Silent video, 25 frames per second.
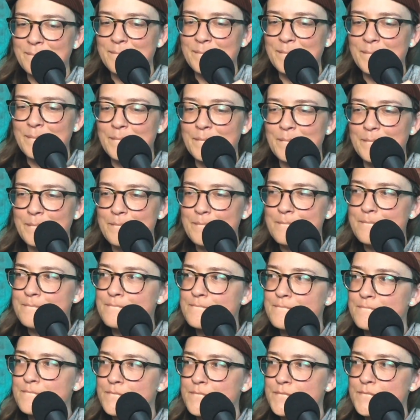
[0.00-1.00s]

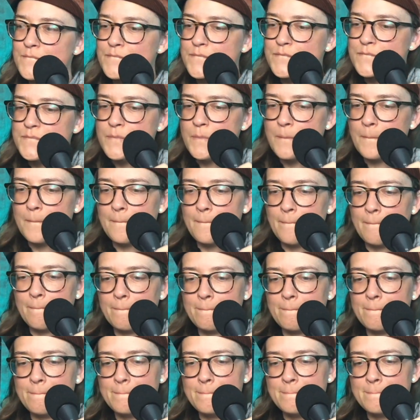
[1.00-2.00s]

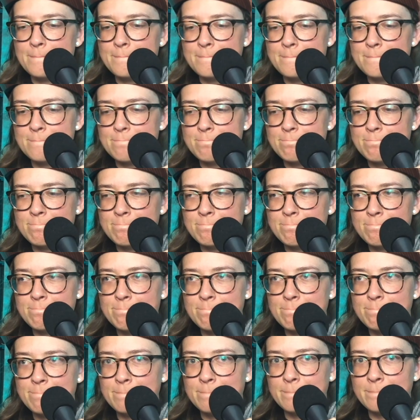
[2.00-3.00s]

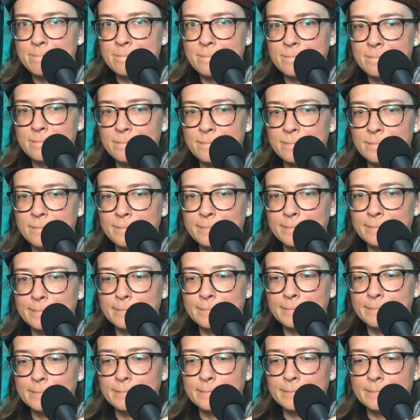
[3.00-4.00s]

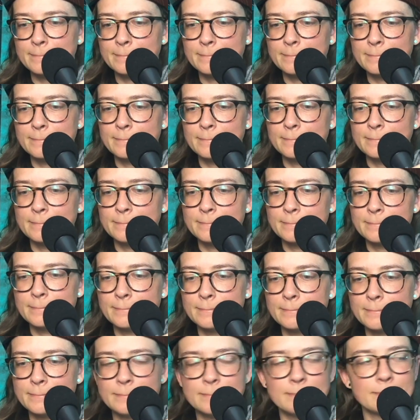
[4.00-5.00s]

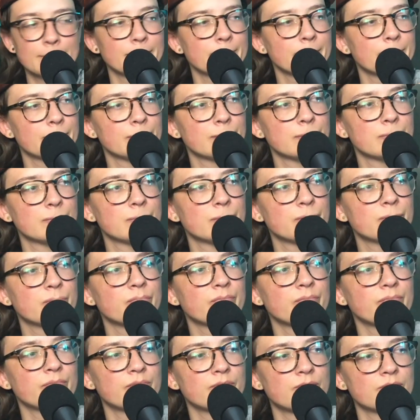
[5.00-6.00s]

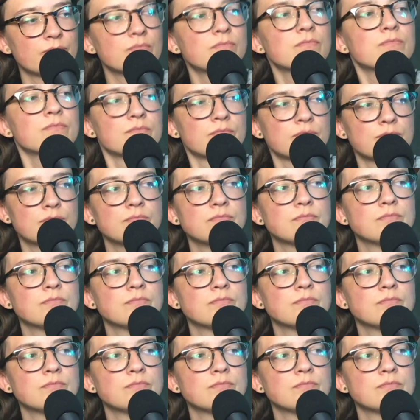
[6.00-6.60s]
No words are spoken by the person on screen.